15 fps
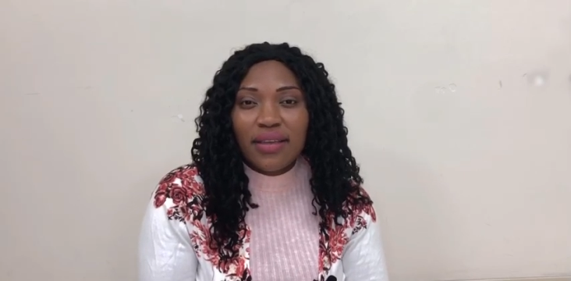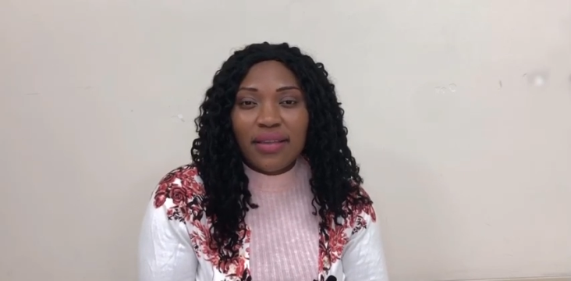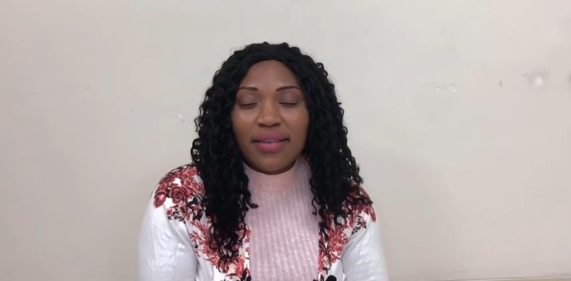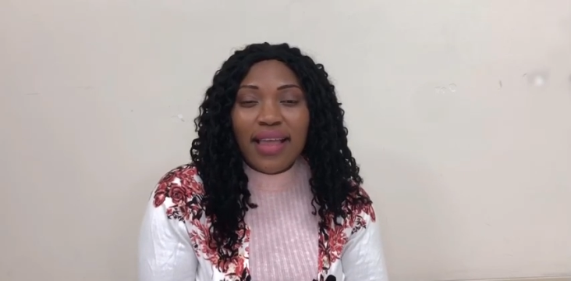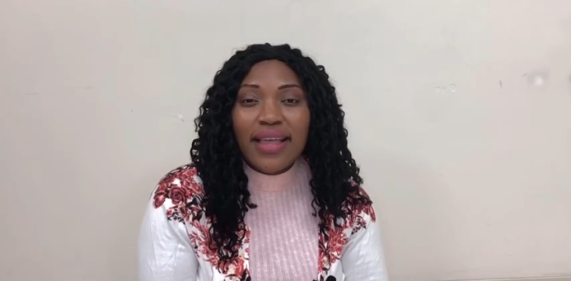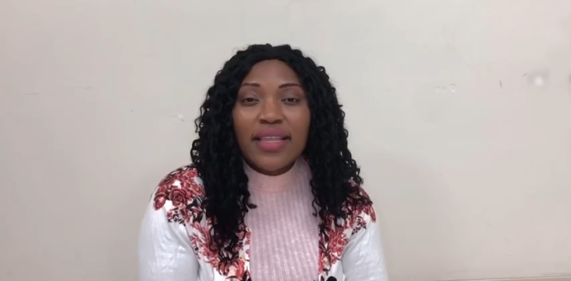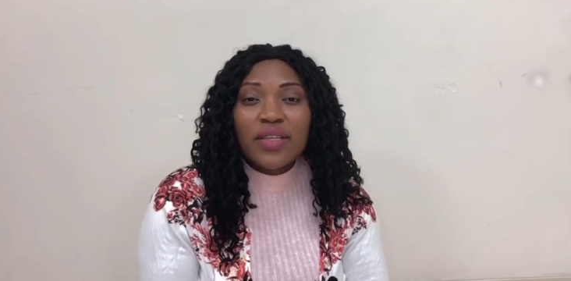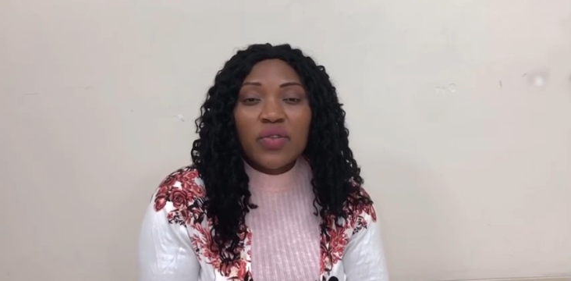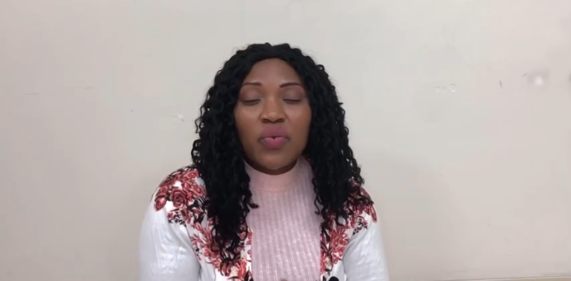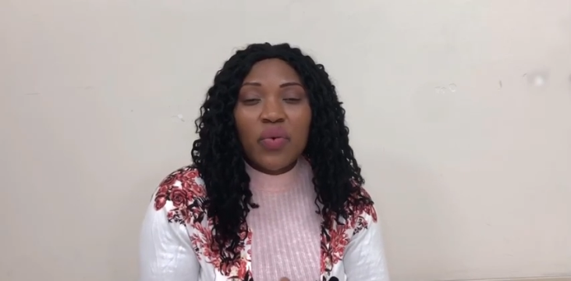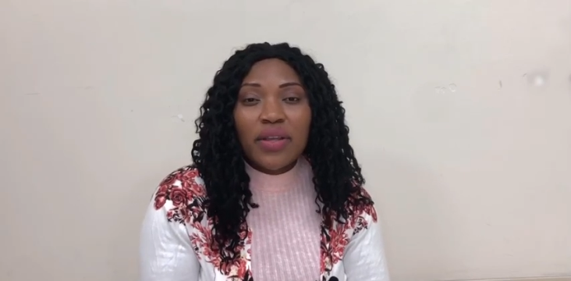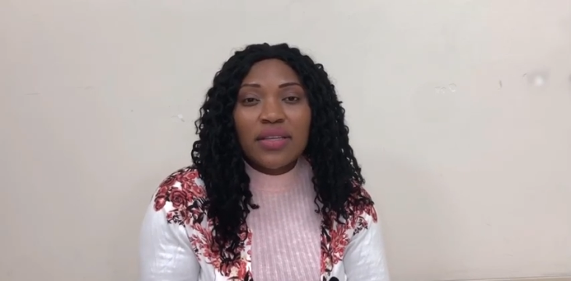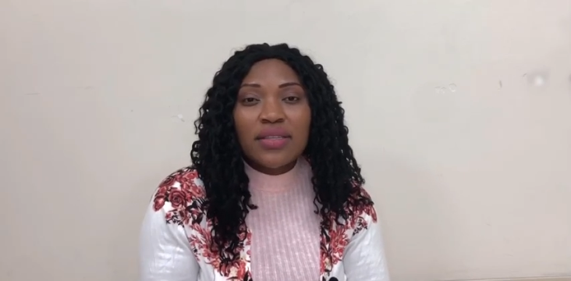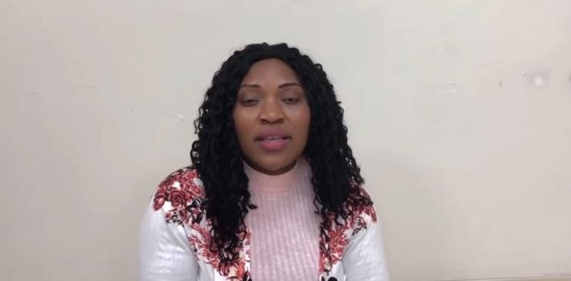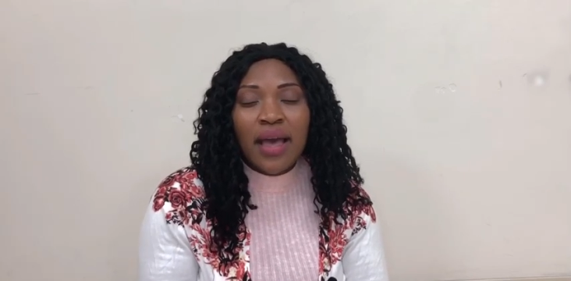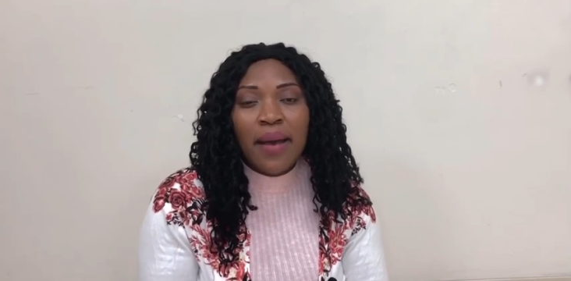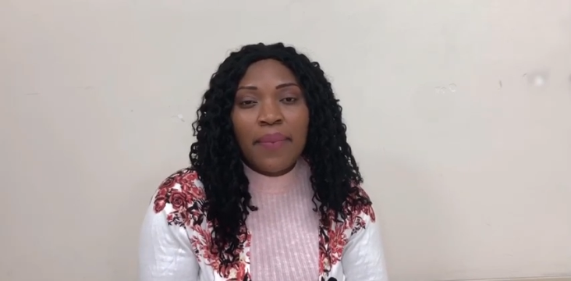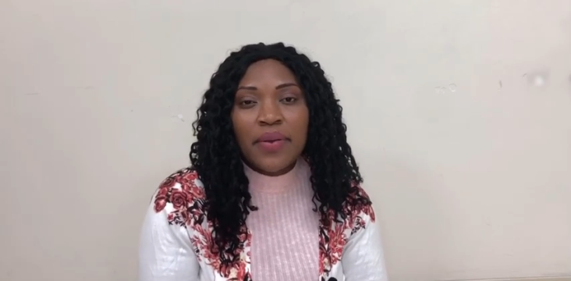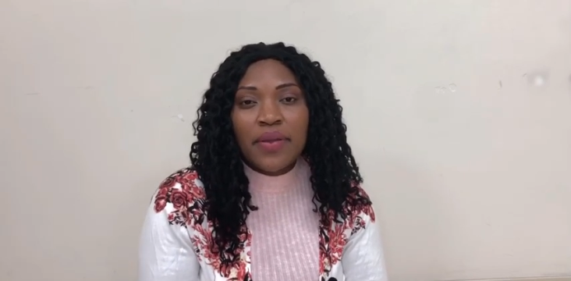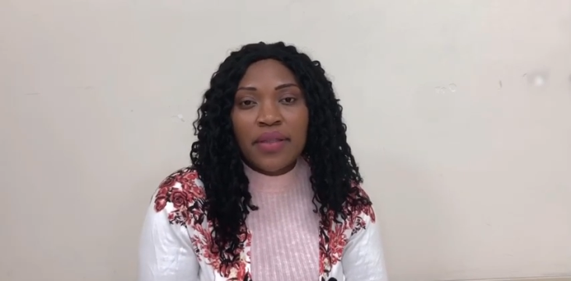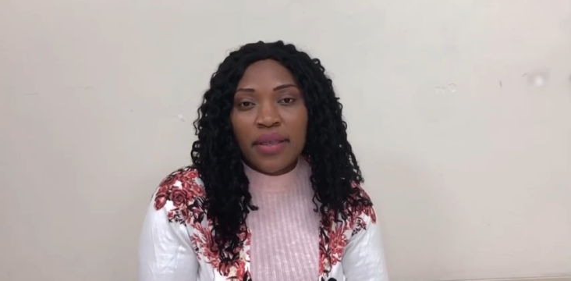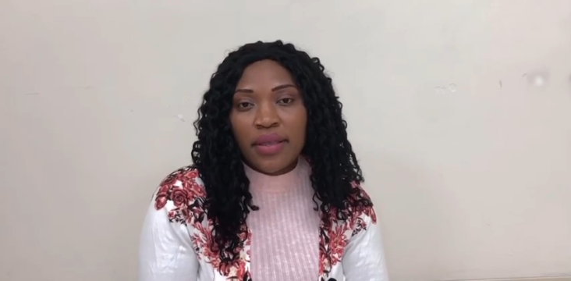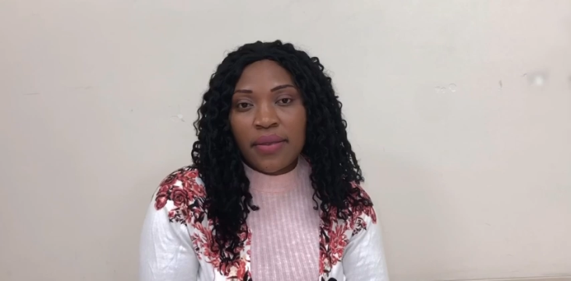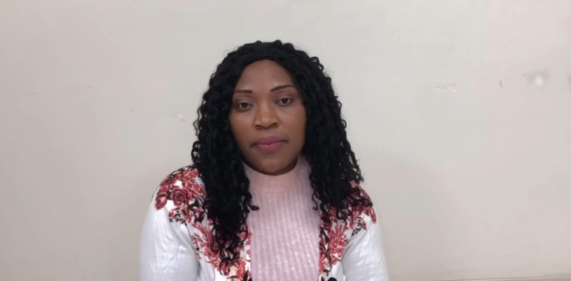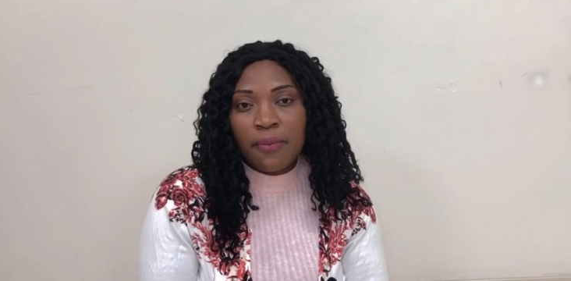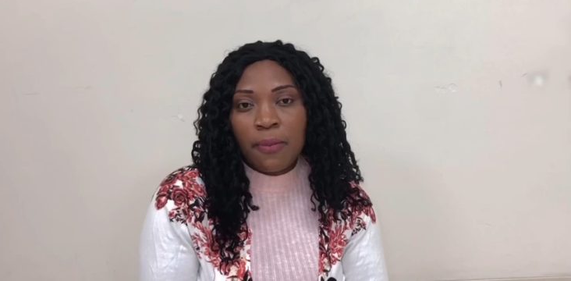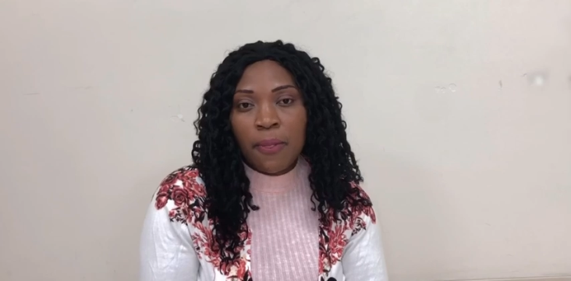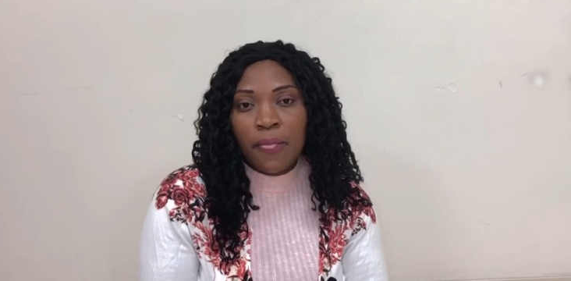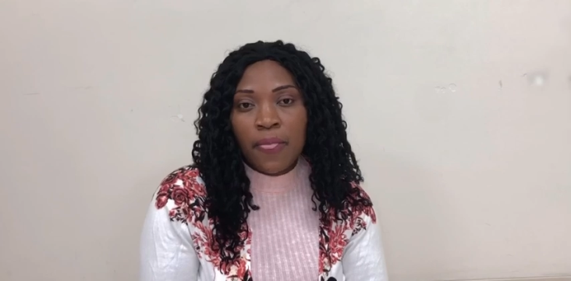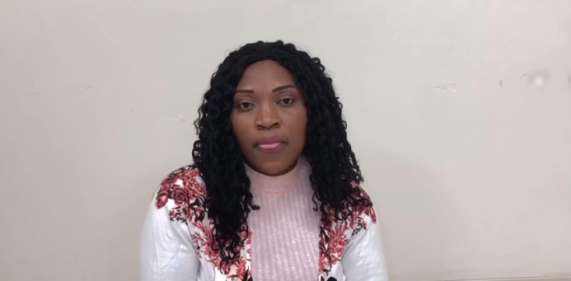That is what is happening.
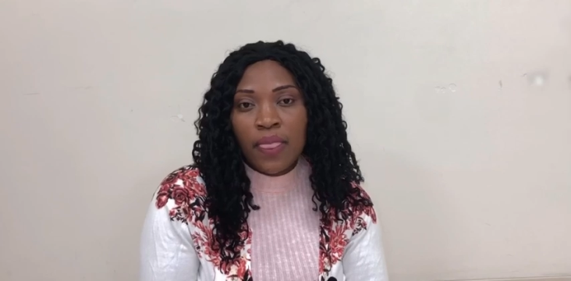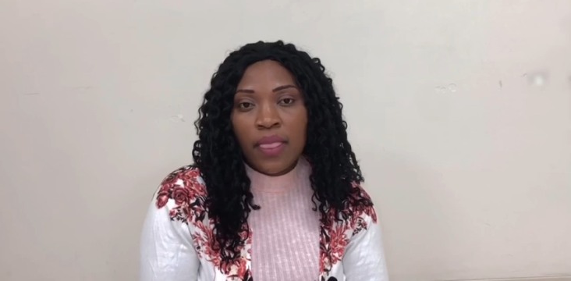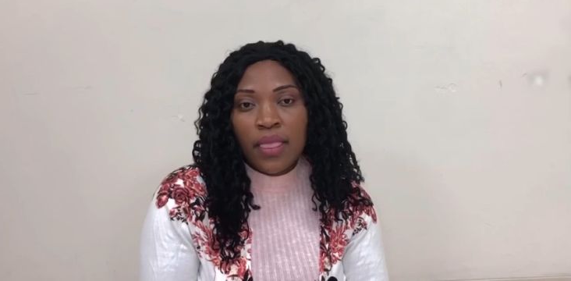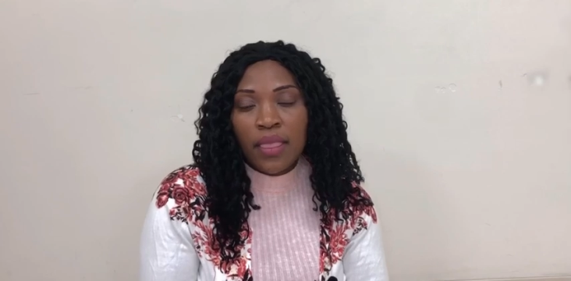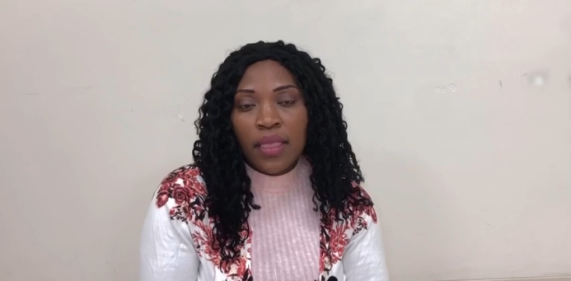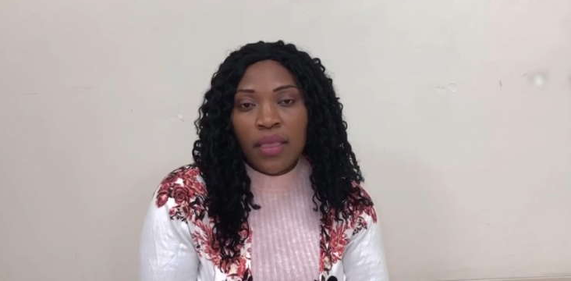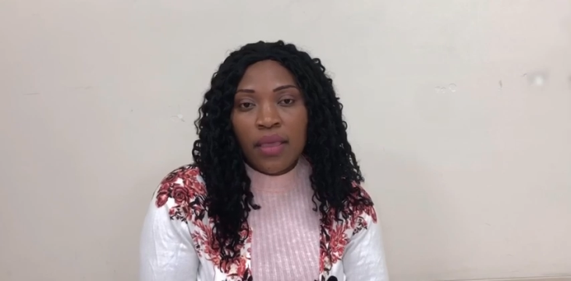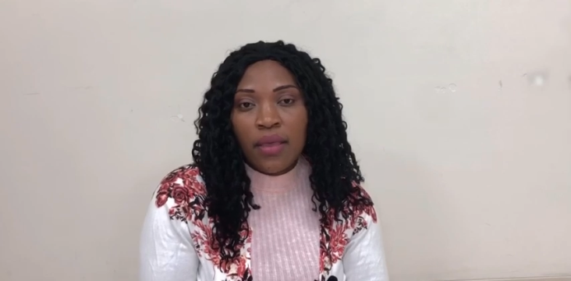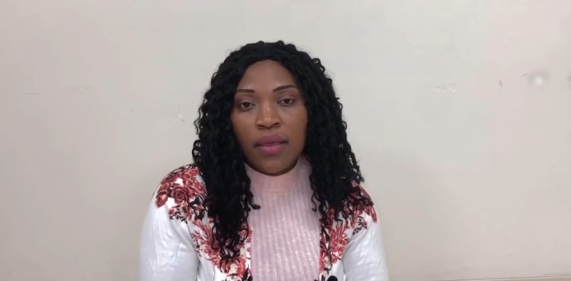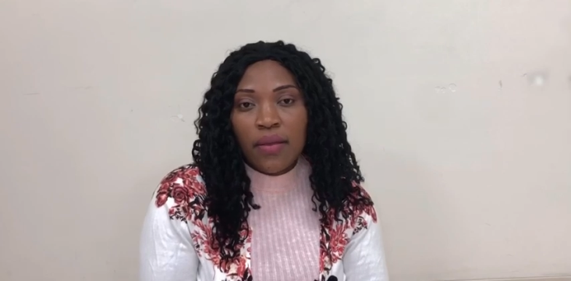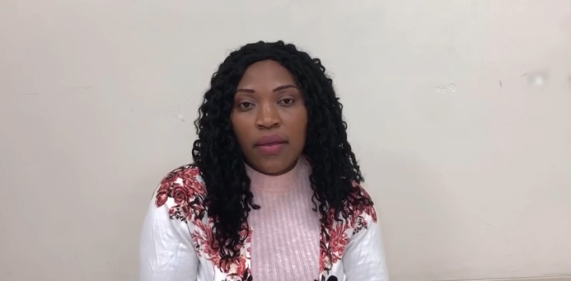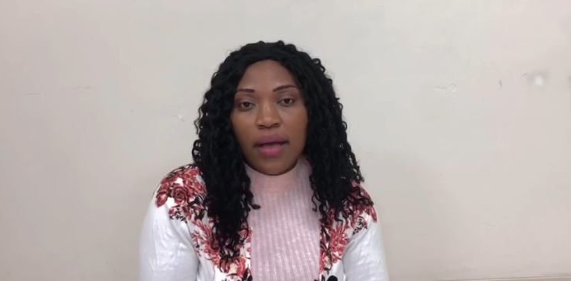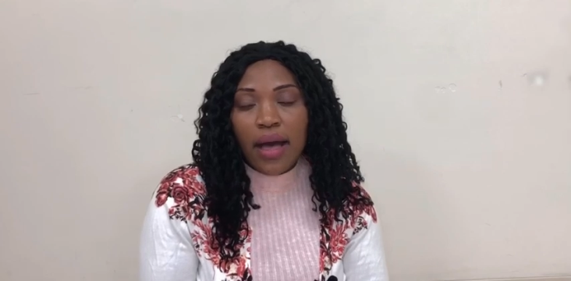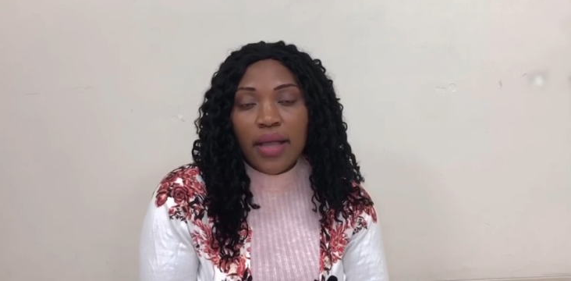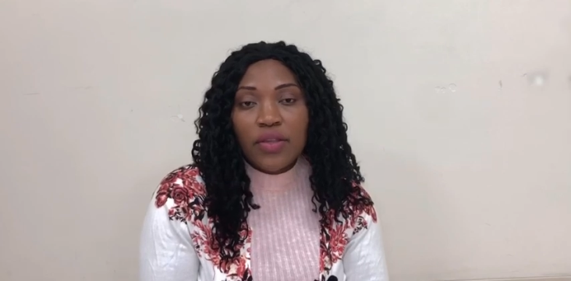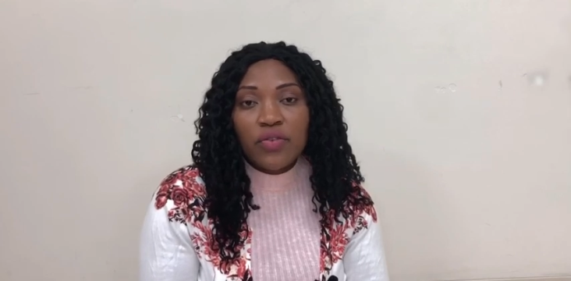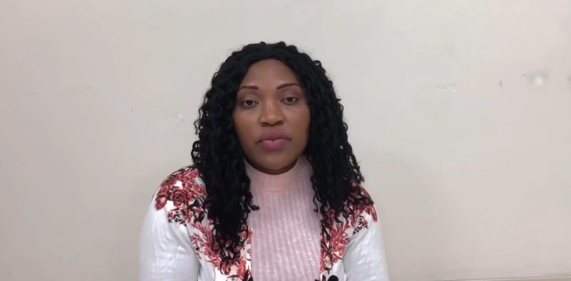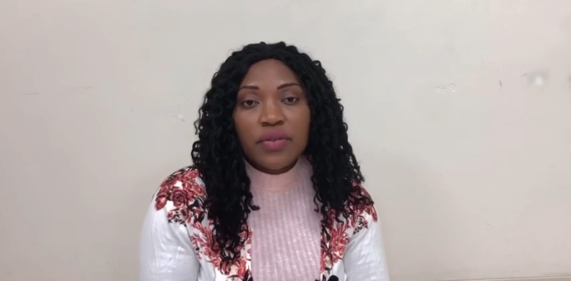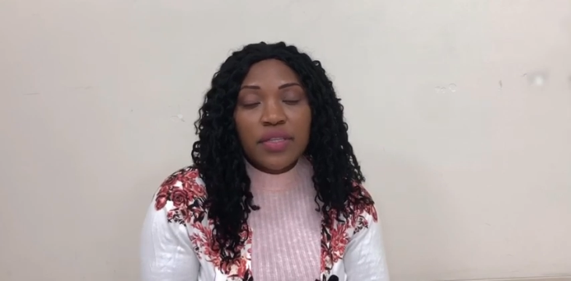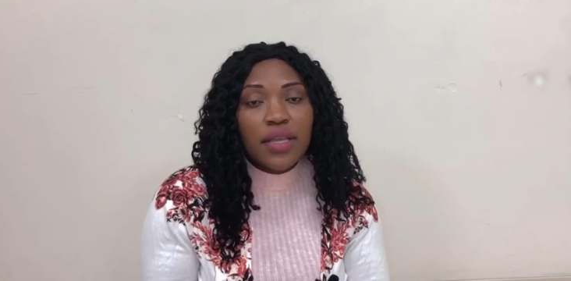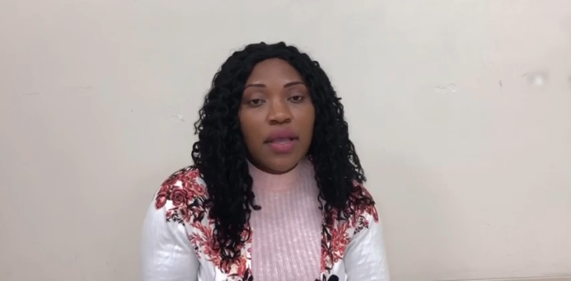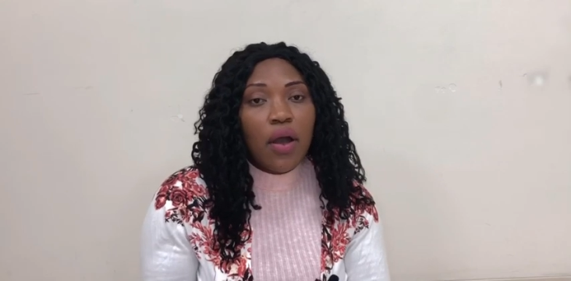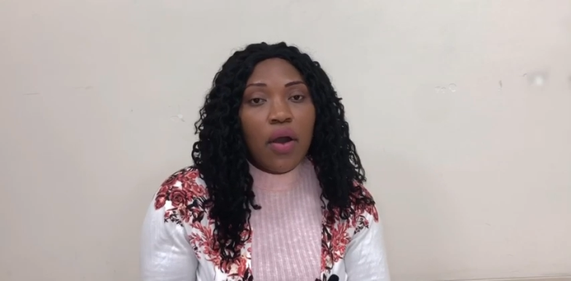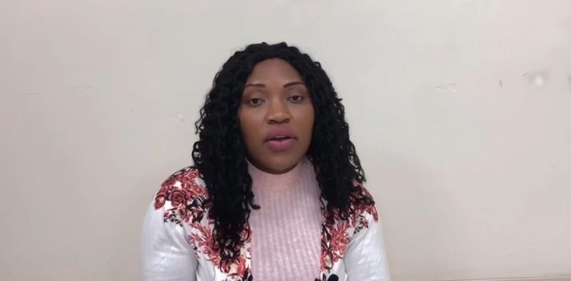And you see,